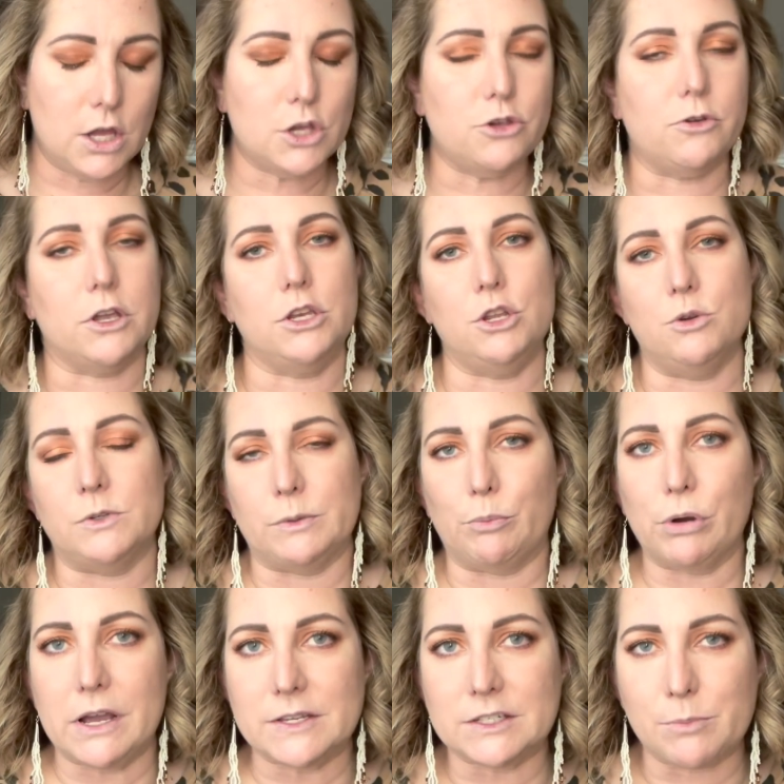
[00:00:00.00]
You can use a
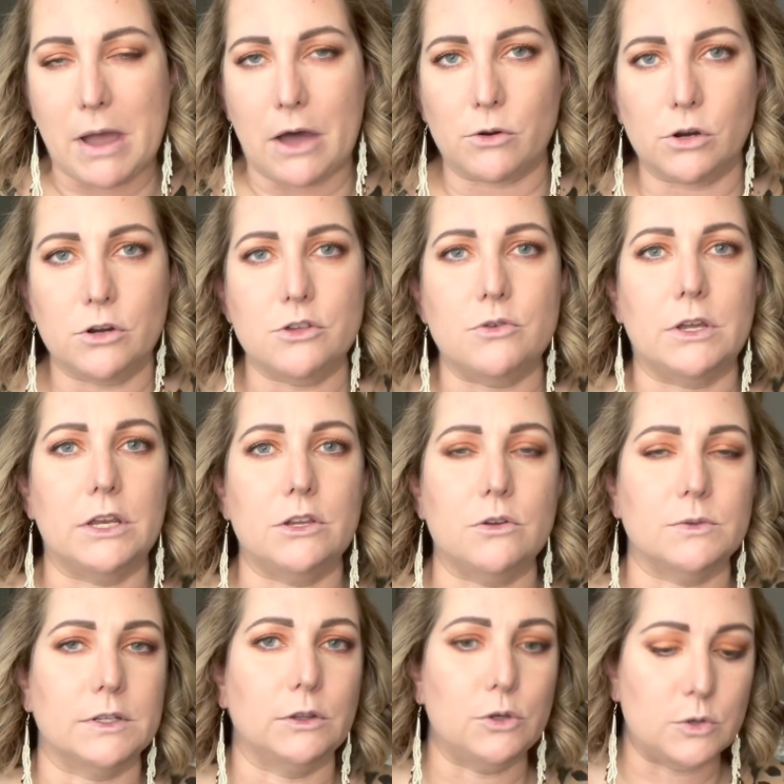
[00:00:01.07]
pressed powder. You can
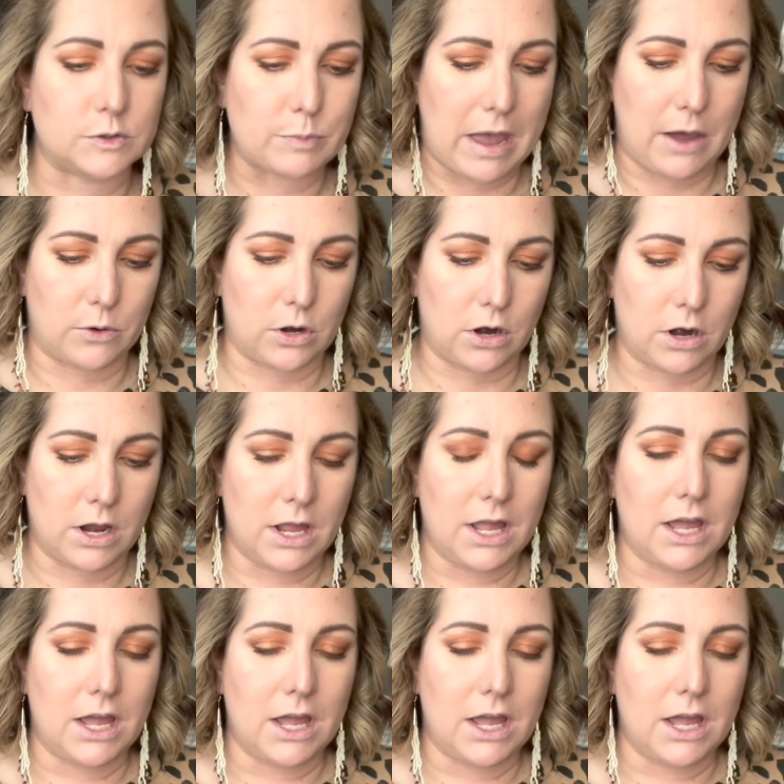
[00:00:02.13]
use a loose powder.